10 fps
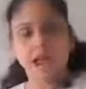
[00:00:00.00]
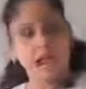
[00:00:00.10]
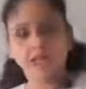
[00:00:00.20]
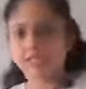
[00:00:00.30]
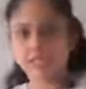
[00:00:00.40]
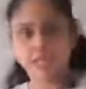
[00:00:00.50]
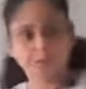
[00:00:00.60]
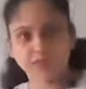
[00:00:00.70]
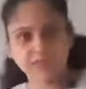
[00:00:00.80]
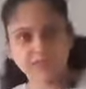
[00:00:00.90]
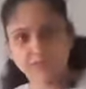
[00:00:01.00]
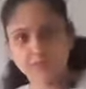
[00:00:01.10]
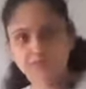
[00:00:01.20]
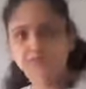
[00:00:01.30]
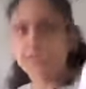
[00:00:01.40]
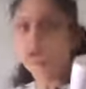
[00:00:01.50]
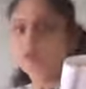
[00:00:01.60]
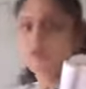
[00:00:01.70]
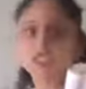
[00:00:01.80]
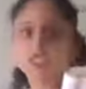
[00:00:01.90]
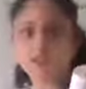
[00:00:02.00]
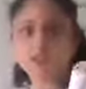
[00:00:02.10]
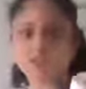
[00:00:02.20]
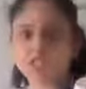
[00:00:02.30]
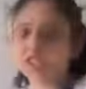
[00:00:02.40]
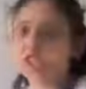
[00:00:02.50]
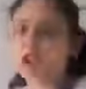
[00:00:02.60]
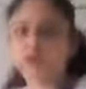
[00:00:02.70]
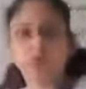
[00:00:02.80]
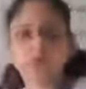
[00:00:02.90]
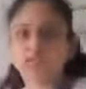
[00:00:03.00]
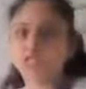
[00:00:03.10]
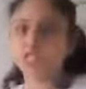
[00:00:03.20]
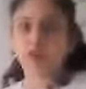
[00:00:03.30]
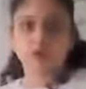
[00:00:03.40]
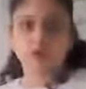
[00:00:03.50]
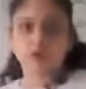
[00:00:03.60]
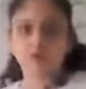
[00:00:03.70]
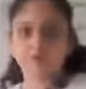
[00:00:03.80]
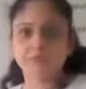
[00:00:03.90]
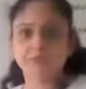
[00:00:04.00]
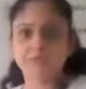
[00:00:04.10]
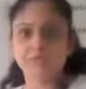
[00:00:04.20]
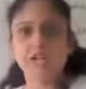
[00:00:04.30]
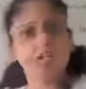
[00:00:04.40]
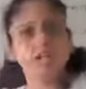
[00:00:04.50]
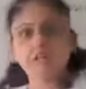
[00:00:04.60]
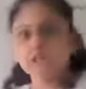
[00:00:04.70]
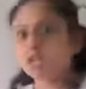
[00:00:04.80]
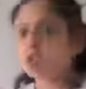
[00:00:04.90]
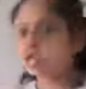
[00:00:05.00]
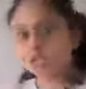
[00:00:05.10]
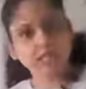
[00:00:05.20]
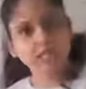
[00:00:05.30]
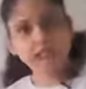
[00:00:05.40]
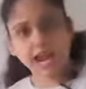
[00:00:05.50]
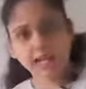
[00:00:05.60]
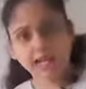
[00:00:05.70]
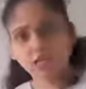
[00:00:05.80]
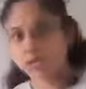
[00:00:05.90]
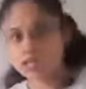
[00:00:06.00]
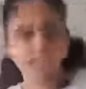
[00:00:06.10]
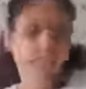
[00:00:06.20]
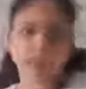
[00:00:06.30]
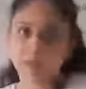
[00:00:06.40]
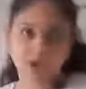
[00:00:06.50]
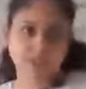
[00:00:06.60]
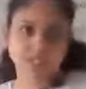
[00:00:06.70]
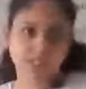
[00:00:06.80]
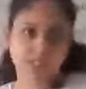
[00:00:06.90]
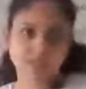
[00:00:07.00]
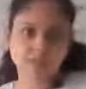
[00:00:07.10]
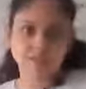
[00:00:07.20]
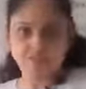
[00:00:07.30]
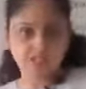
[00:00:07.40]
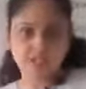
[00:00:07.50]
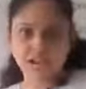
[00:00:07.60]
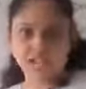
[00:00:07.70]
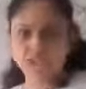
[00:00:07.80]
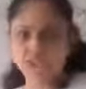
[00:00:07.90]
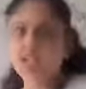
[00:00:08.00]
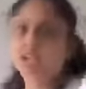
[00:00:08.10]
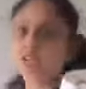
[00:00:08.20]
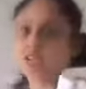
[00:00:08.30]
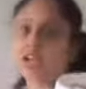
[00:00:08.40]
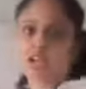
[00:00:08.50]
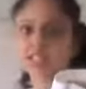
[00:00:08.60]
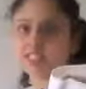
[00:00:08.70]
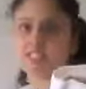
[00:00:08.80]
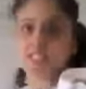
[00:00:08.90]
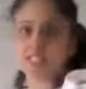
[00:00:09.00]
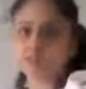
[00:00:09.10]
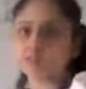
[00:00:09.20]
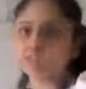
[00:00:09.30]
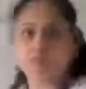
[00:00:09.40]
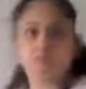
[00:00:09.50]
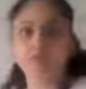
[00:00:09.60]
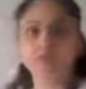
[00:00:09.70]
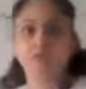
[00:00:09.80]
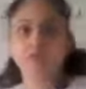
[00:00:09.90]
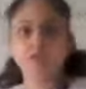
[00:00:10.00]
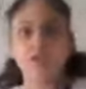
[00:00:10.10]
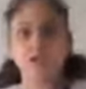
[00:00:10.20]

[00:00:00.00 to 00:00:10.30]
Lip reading: And it is physical. Physical features, mountains and all. It is, you can see that, you can see the mountains, right? Drainage system is rivers.